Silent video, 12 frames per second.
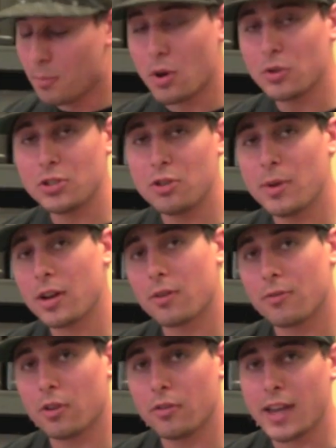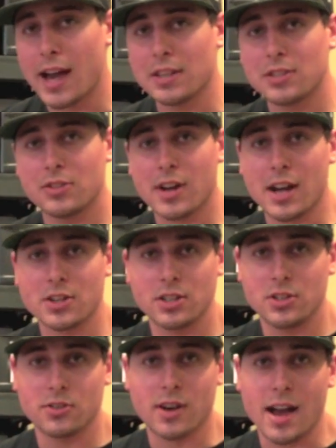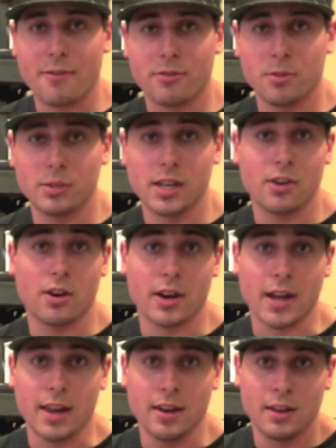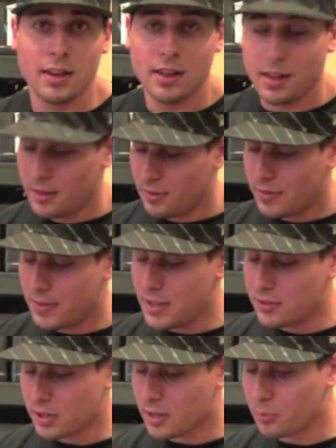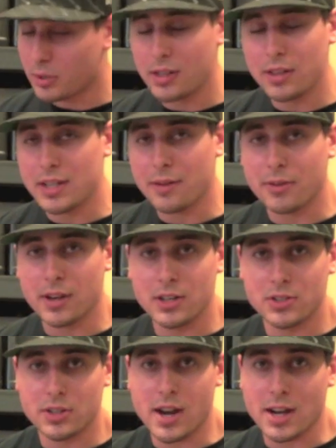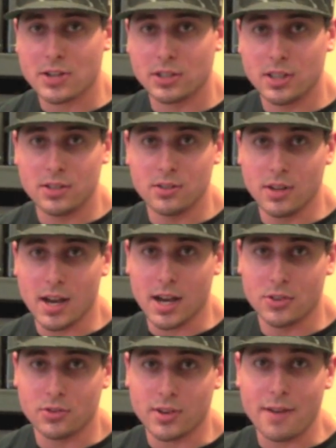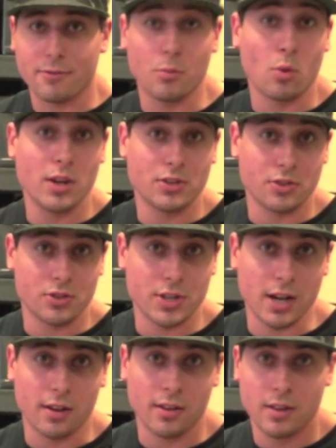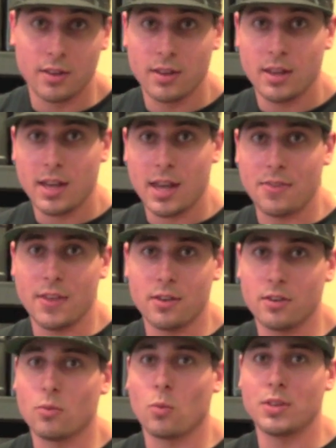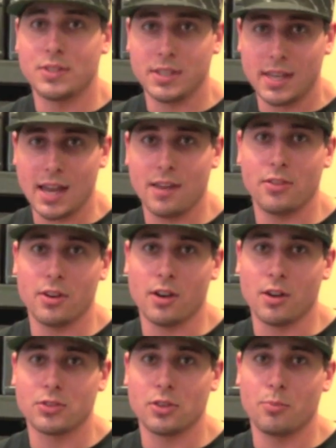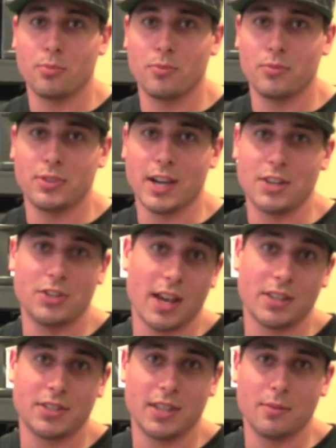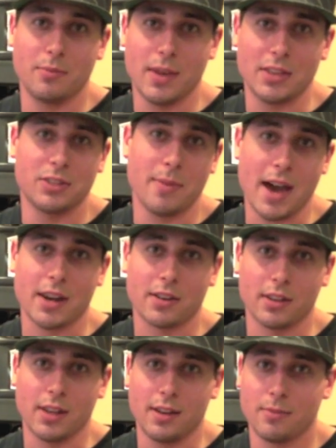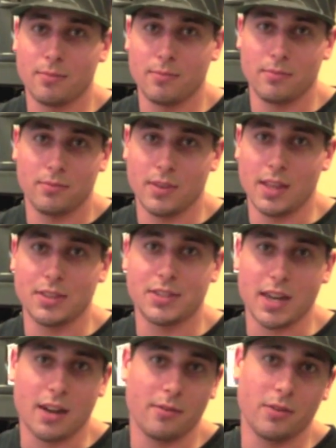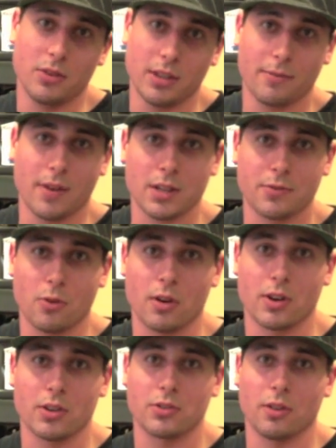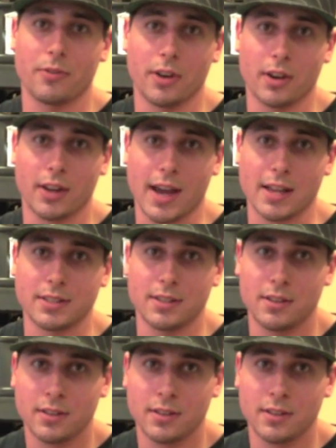most humic or fulvic acids are actually derived from leonardite. These are completely different because they're actually uh, derived from oyster shell. And then once again, they're also digested enzymatically instead of using phosphoric or sulfuric acid.